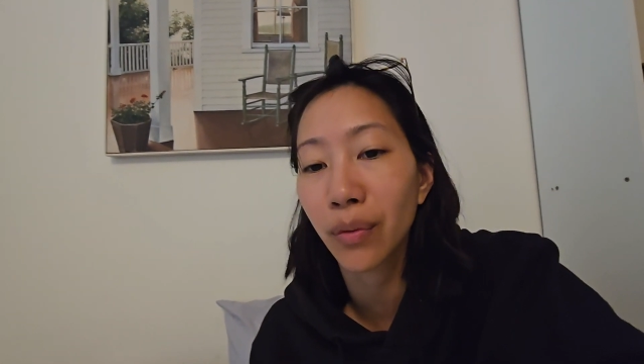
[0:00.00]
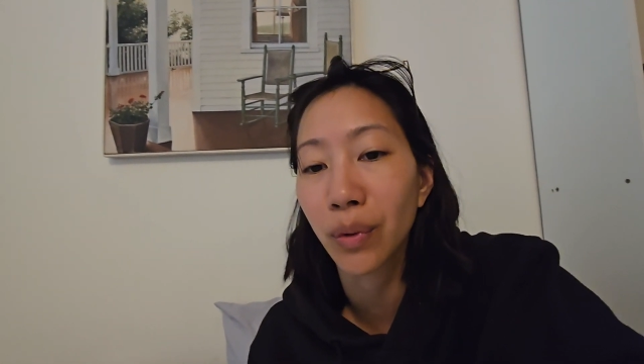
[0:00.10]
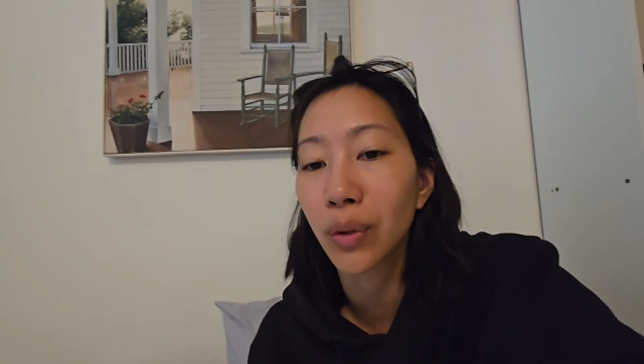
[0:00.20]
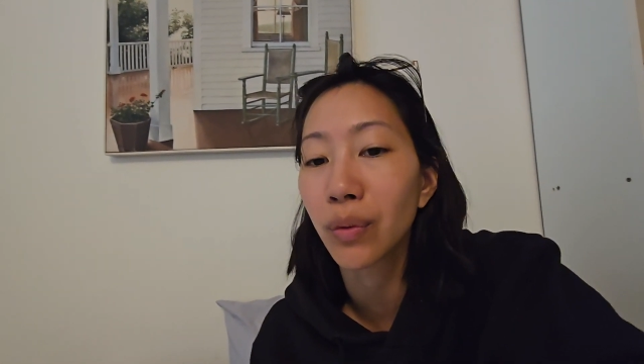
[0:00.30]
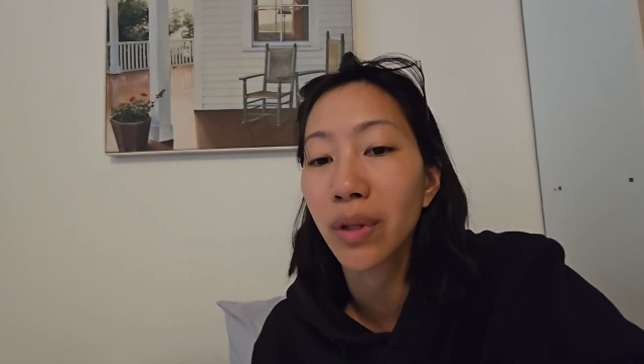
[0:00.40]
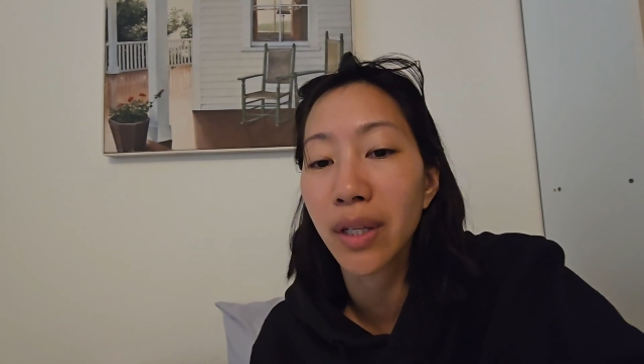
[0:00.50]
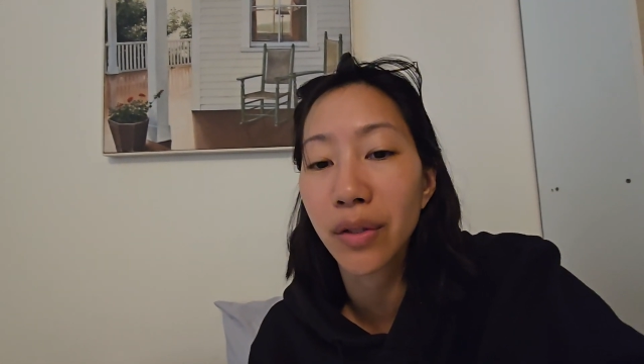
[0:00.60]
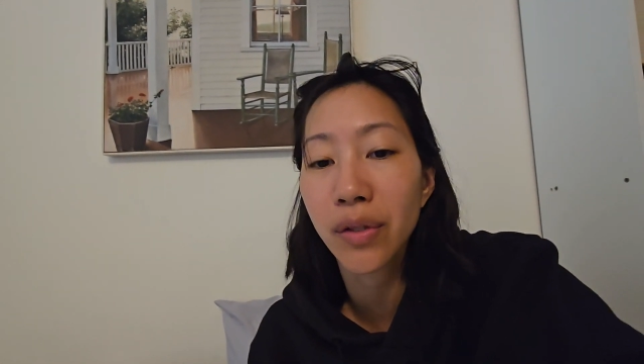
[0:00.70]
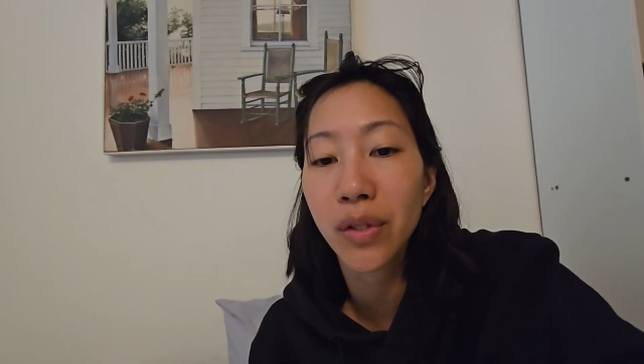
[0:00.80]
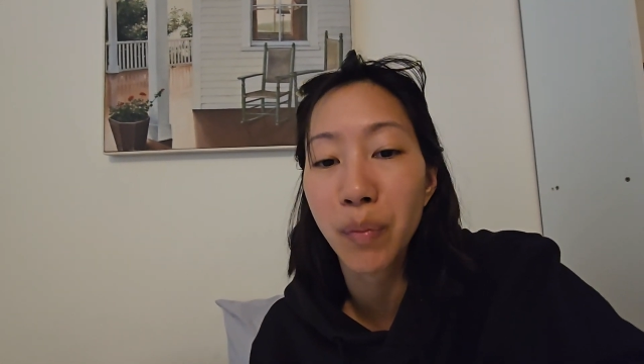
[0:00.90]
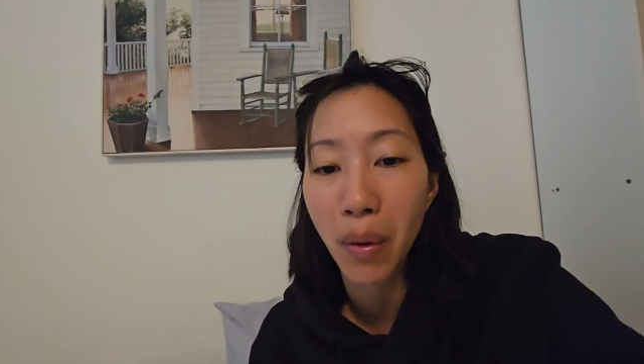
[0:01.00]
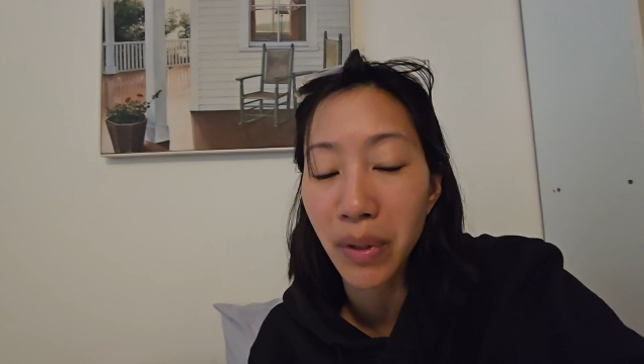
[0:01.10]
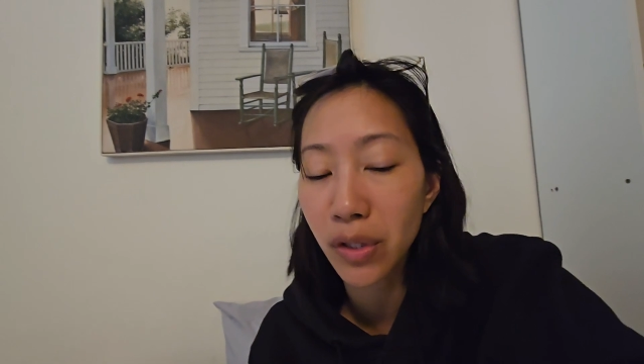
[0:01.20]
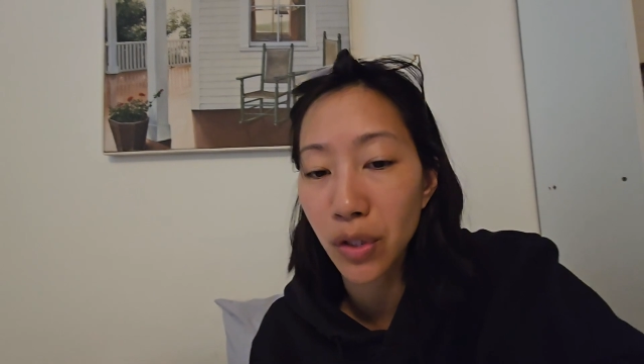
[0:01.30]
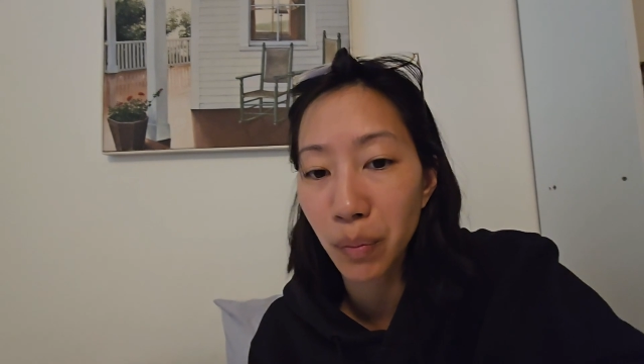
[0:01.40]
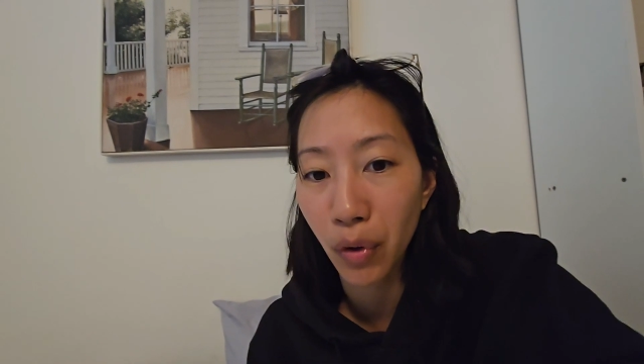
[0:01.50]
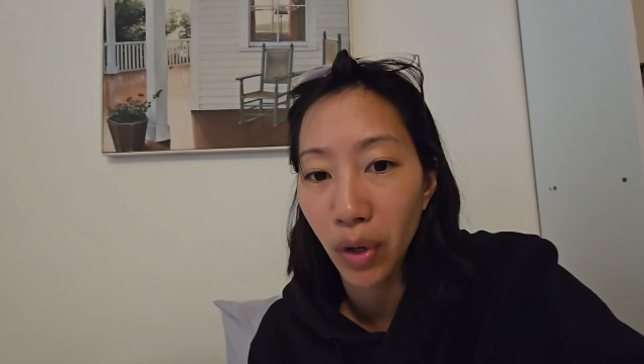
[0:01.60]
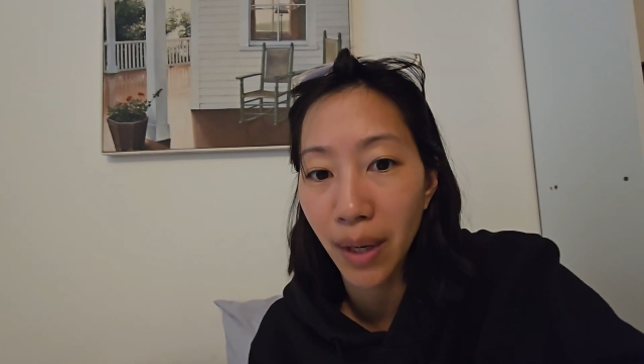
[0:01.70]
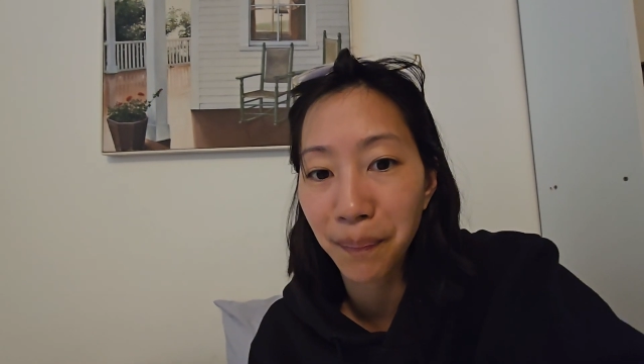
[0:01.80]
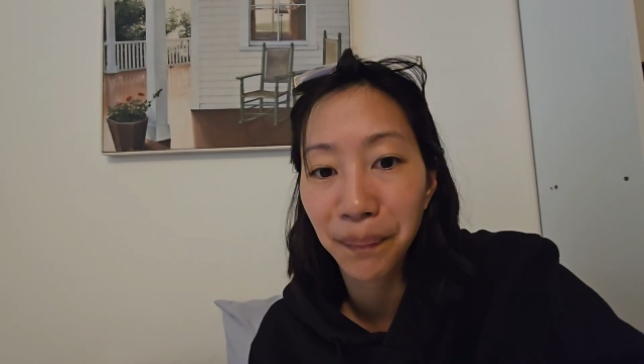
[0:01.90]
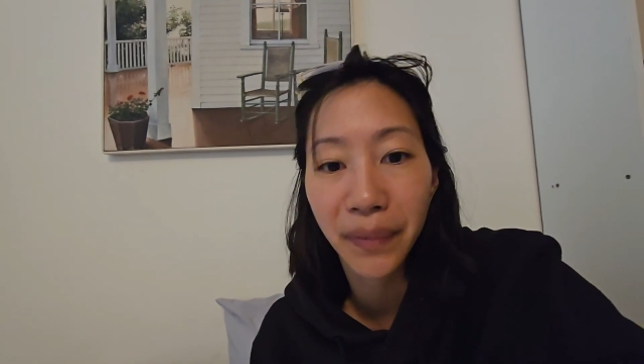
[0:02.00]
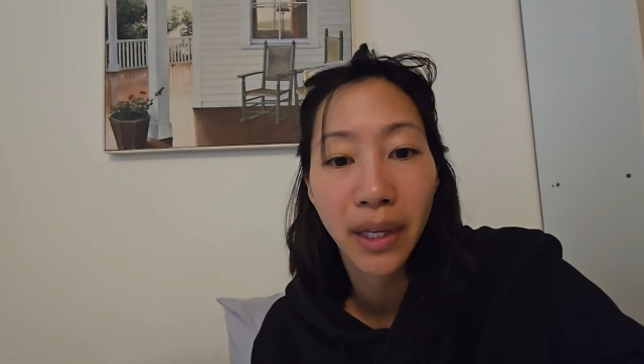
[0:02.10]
through this small business program.